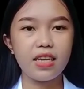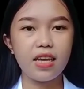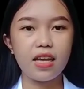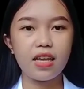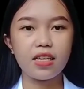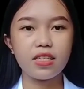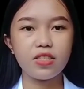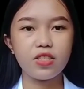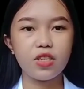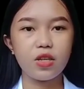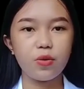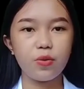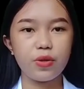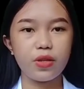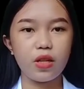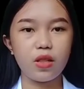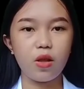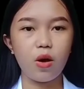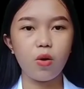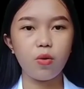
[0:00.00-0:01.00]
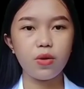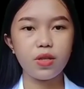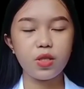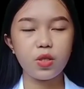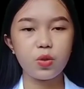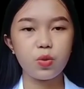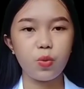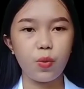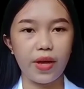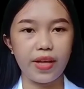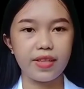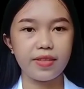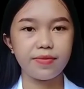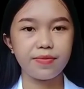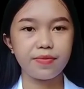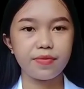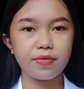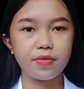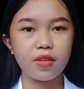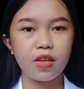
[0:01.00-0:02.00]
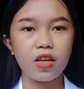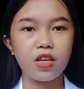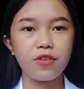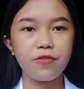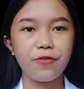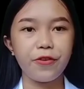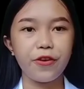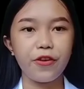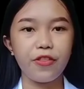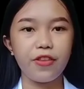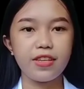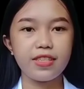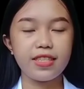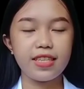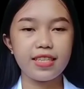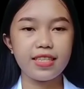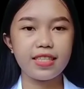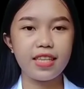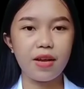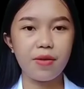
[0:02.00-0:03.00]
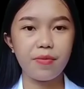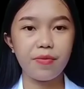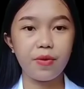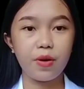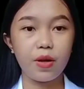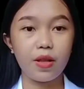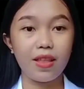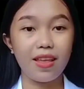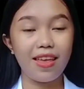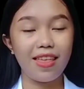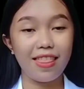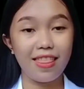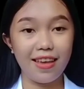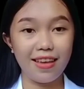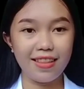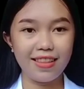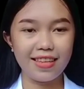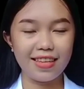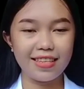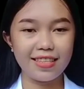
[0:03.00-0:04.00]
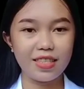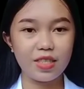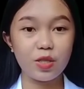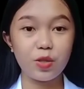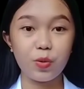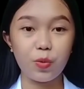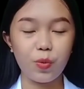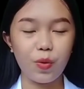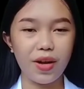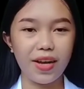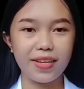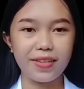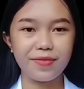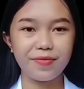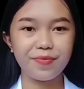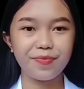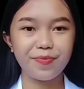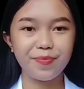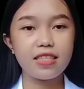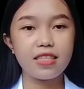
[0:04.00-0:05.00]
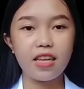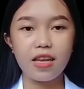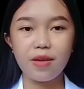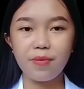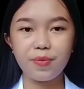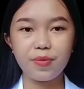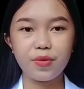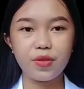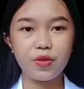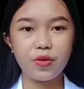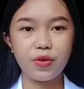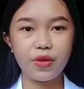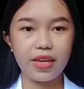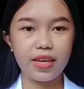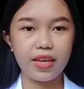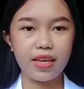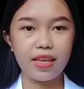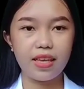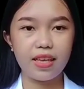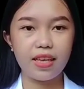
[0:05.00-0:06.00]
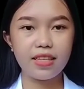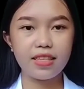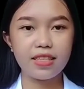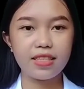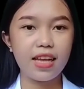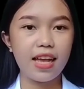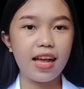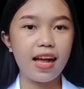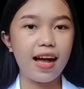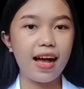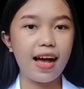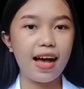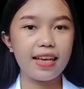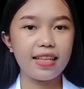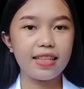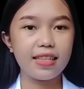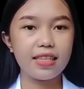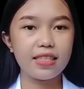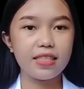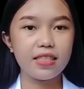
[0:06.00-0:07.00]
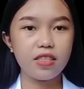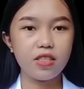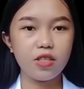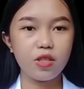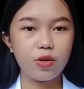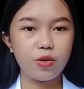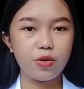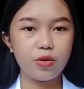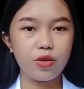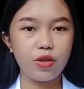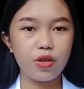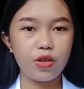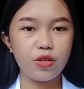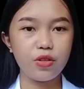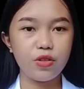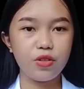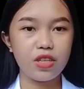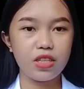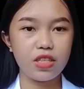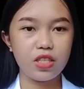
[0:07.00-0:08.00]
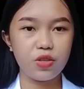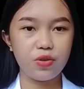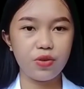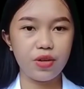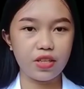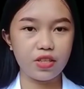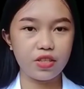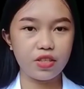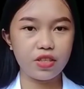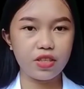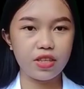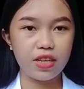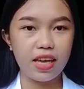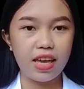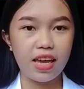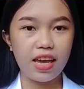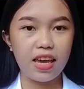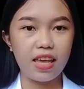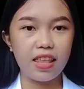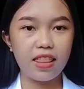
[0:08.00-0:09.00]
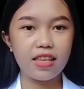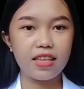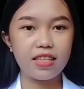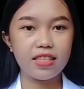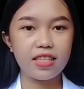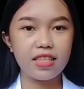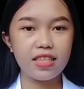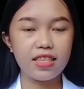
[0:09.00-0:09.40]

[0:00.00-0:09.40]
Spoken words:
the edge with the lowest weight. For this example, that is 1. Step 3 is highlight the node you just reached. In this